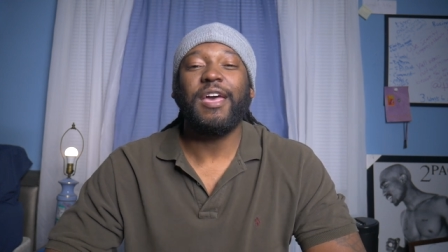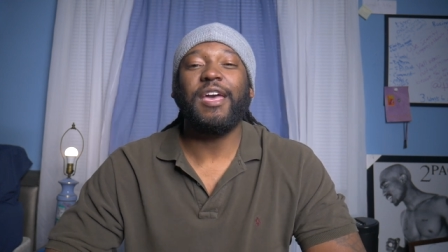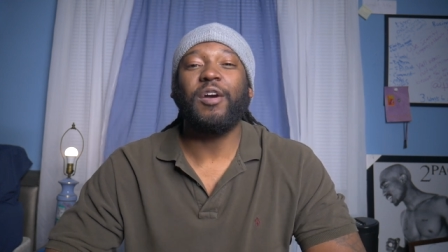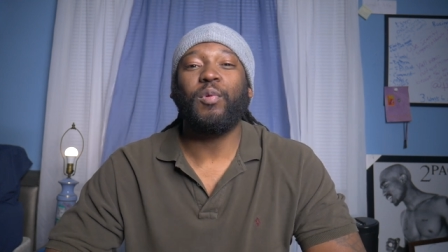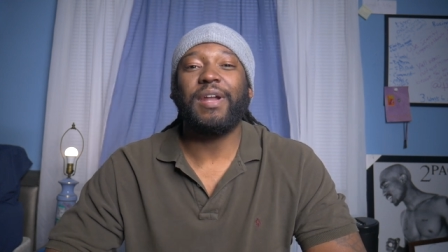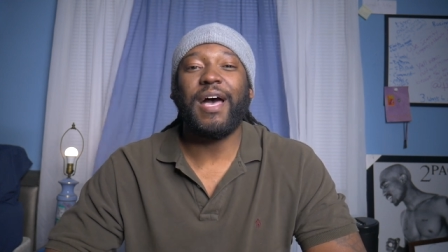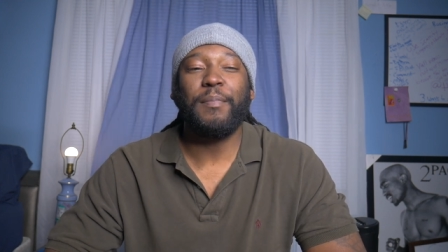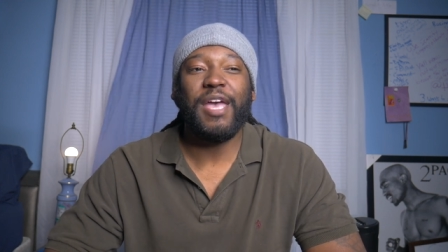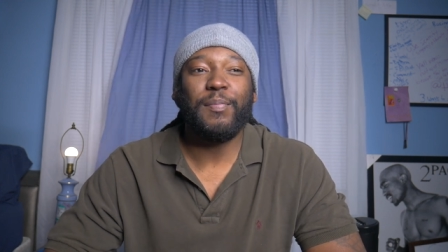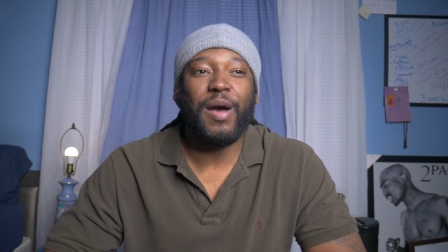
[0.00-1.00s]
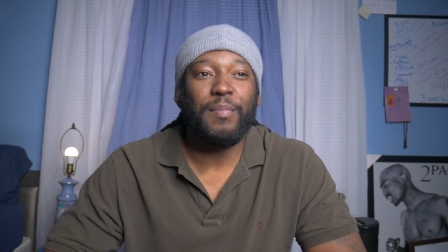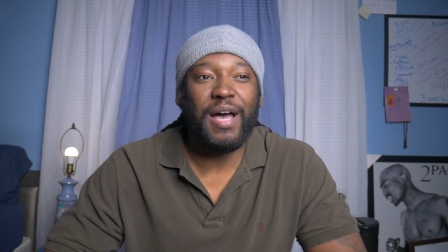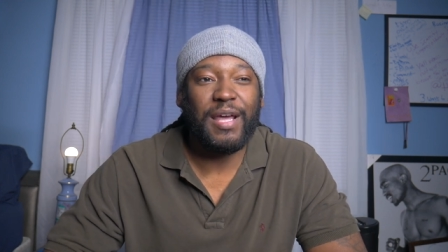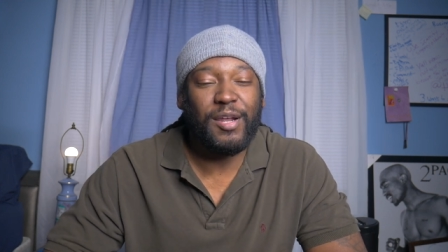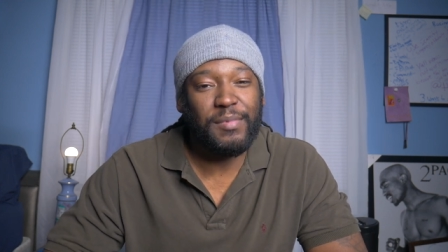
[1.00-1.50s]
And when I made my
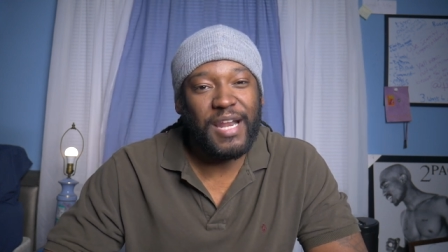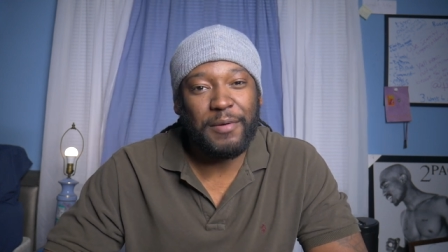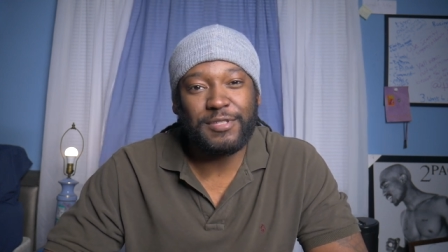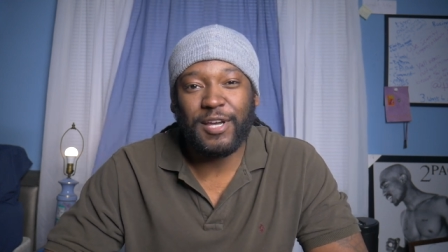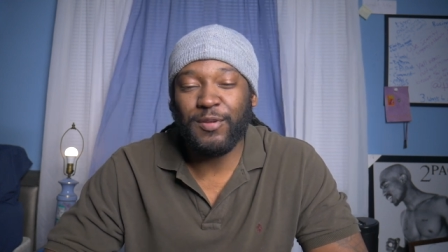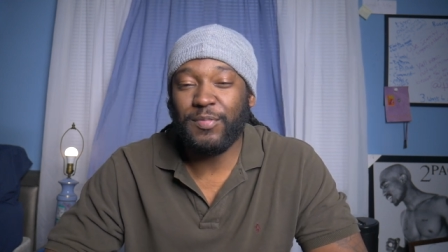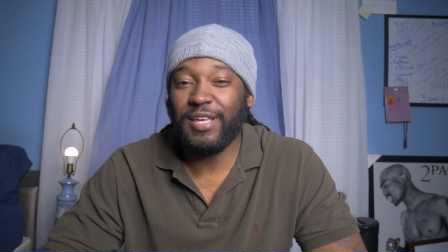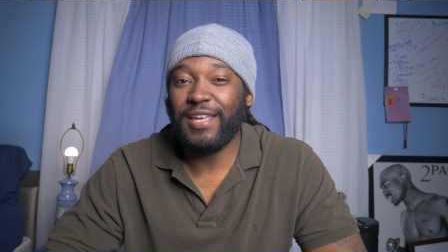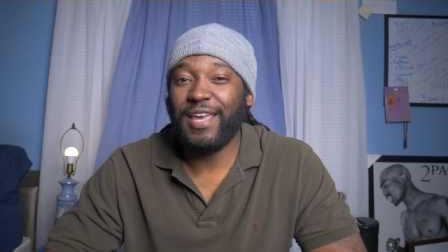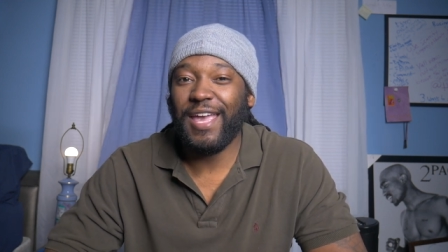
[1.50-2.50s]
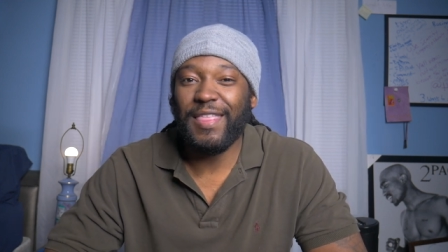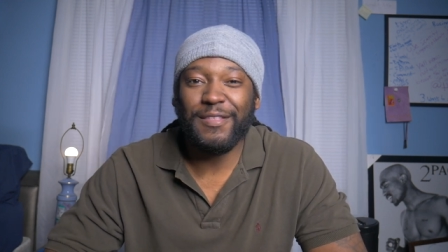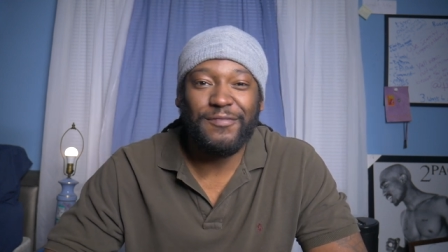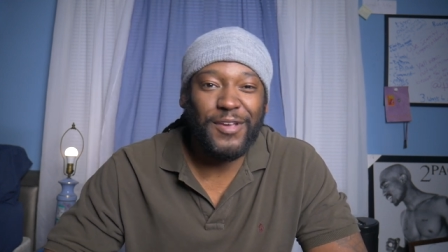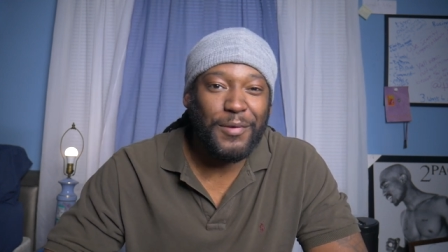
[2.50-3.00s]
mind up that I was going to be in
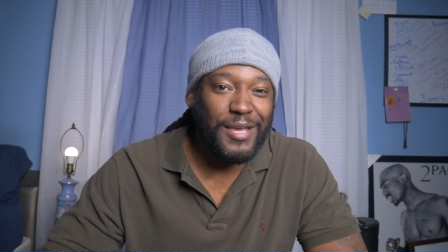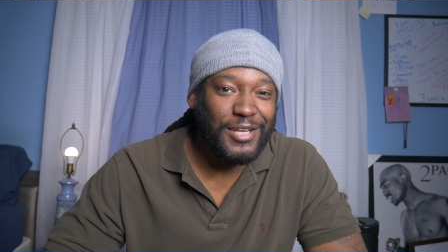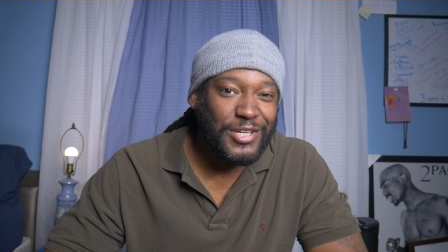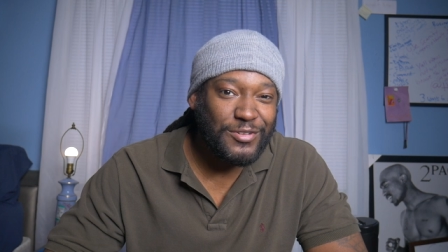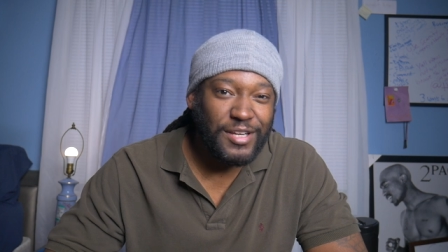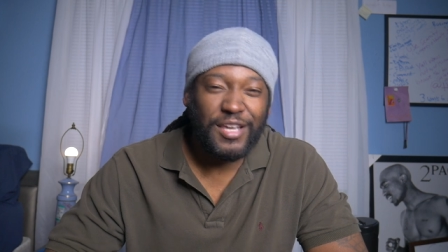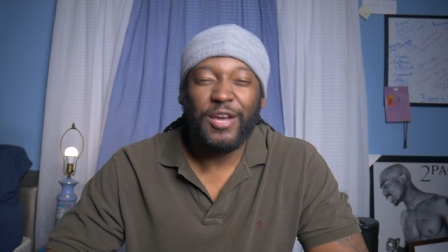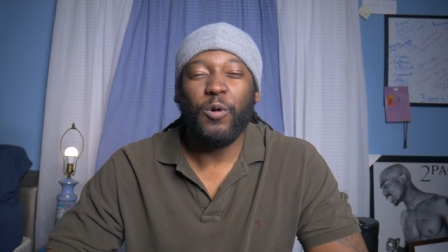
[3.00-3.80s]
the film industry,